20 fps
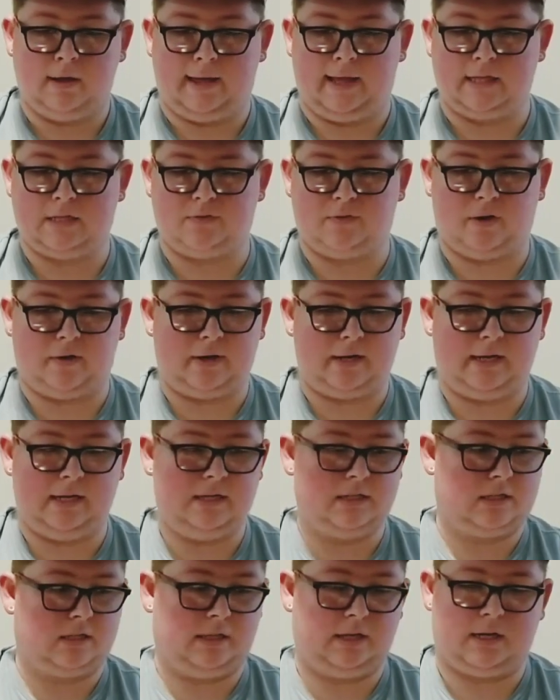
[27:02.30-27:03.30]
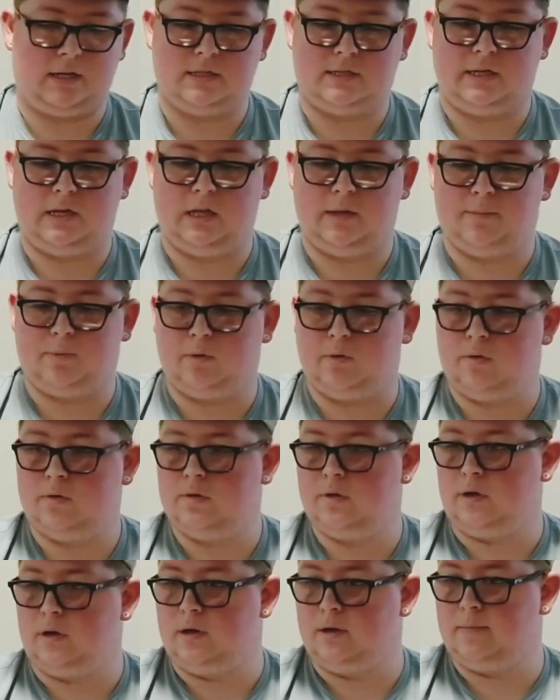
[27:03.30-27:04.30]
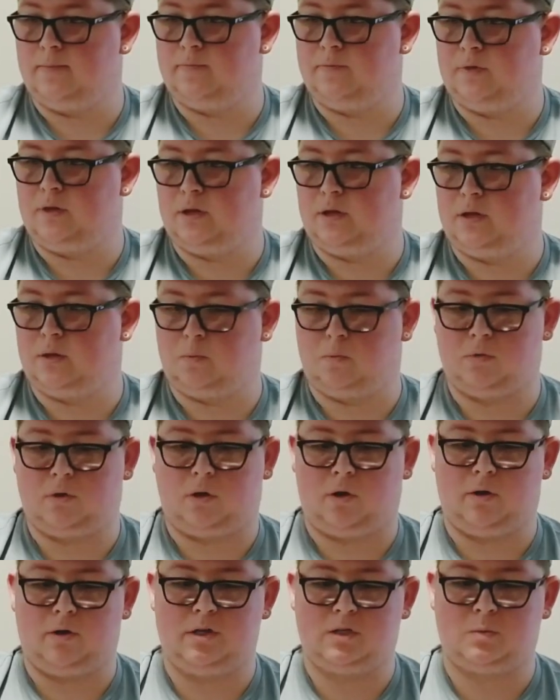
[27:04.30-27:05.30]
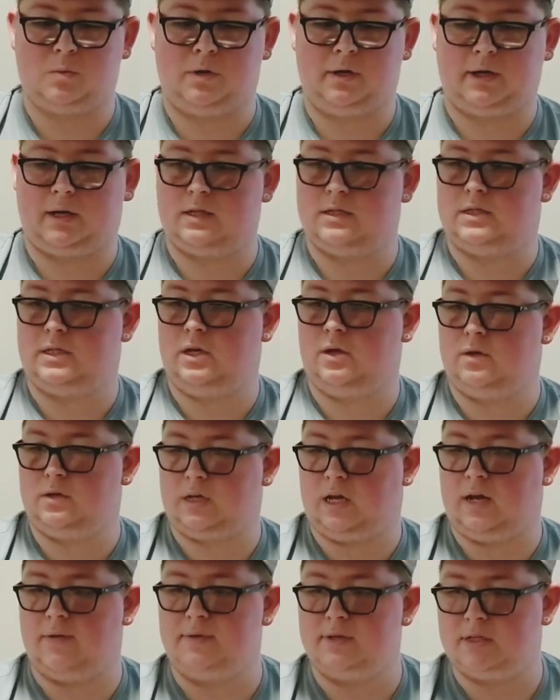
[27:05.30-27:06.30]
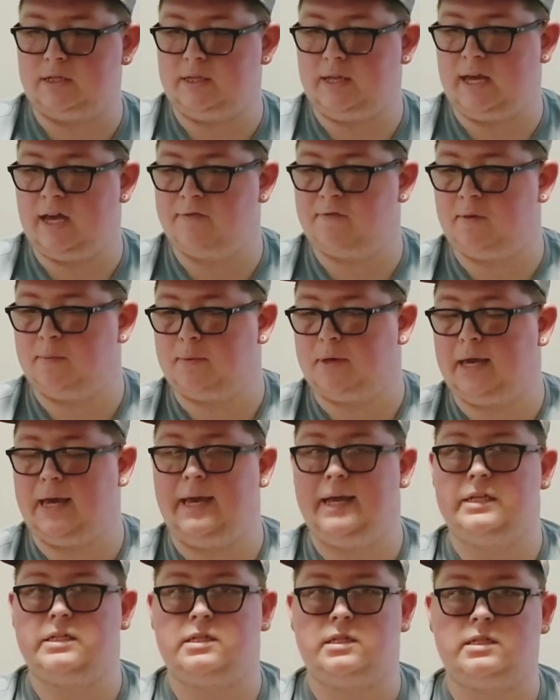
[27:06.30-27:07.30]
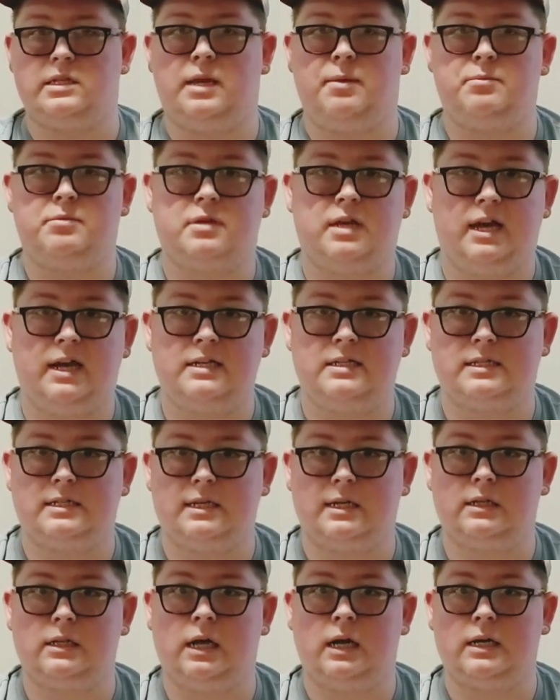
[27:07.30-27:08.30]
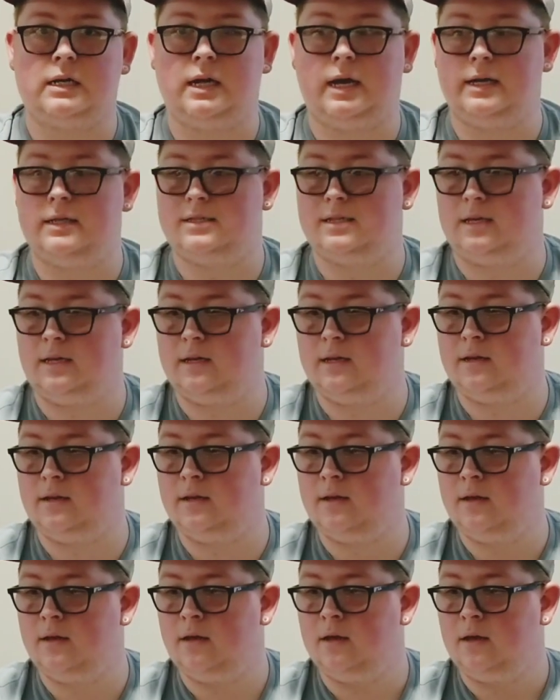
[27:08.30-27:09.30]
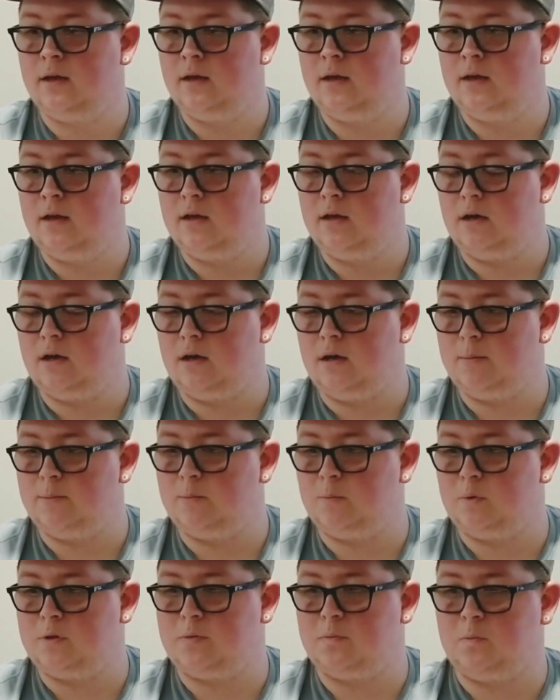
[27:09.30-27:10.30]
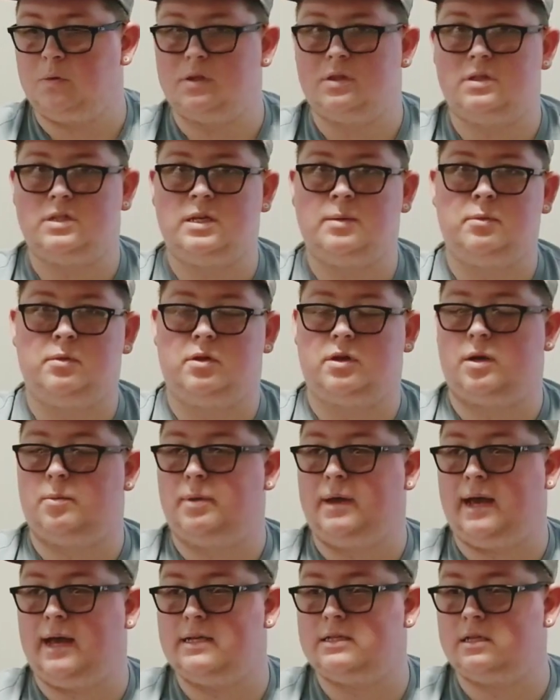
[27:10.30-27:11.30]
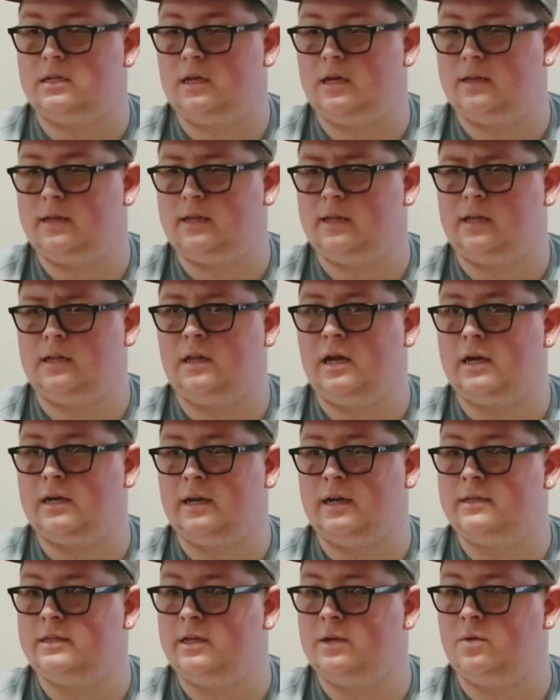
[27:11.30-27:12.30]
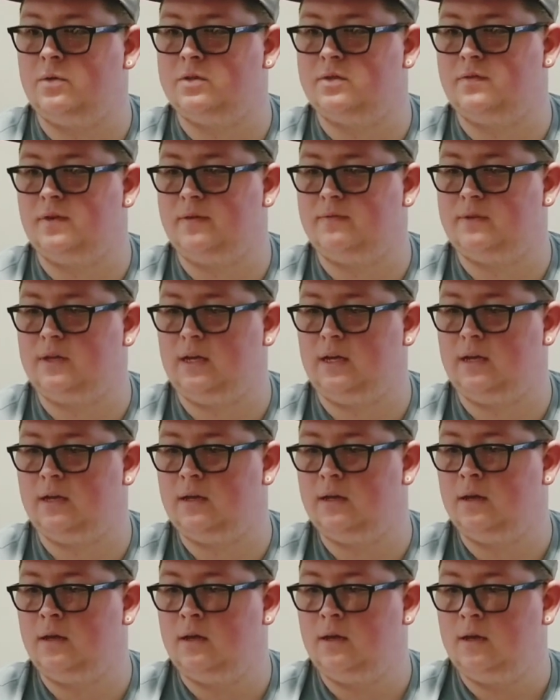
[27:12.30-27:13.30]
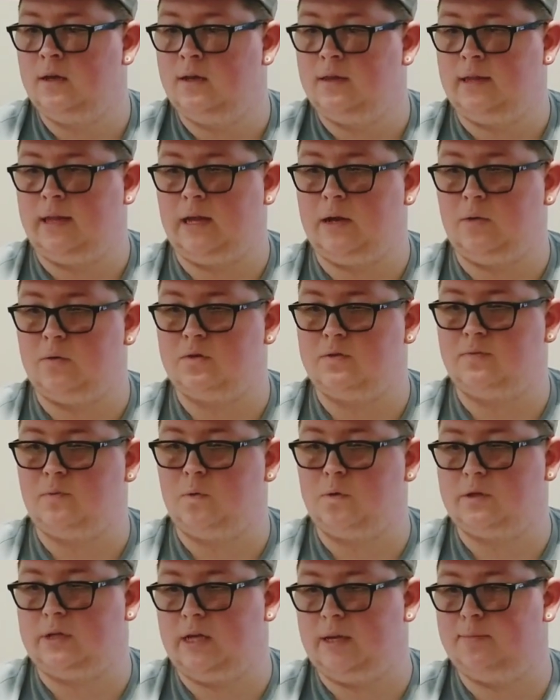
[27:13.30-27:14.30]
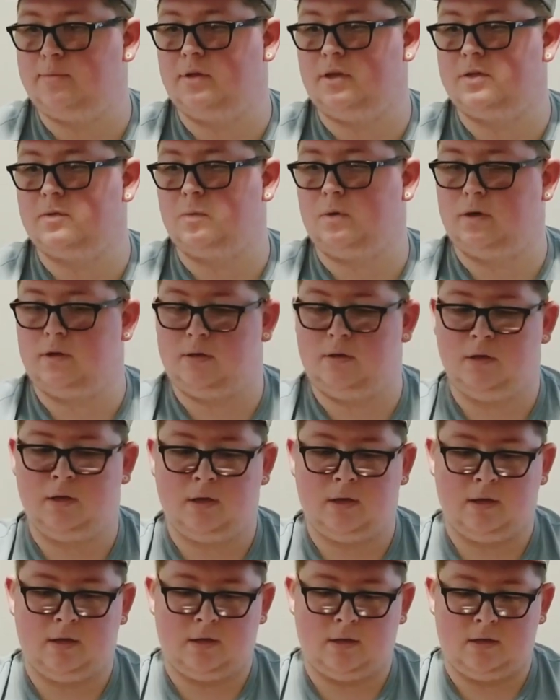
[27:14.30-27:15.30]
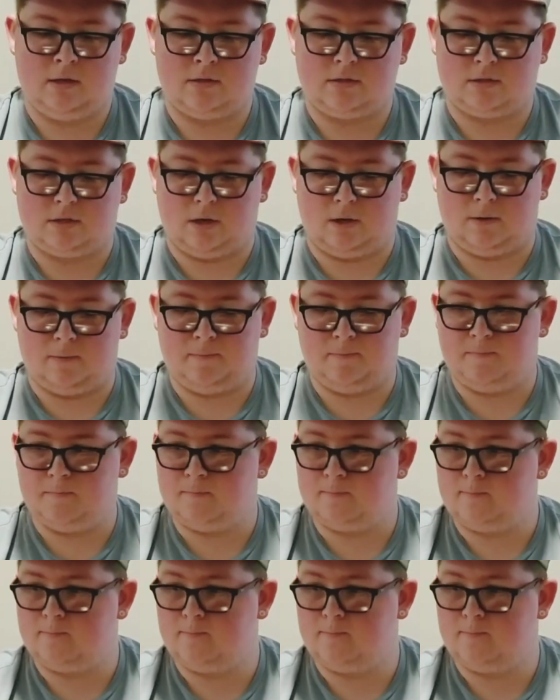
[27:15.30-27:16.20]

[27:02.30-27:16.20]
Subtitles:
it's very easily concealable. The hardest one to conceal is obviously the FMK. It's the same size as a Glock 19 with similar capacity. I think the Glock 19 holds 15. That holds 14 plus 1. So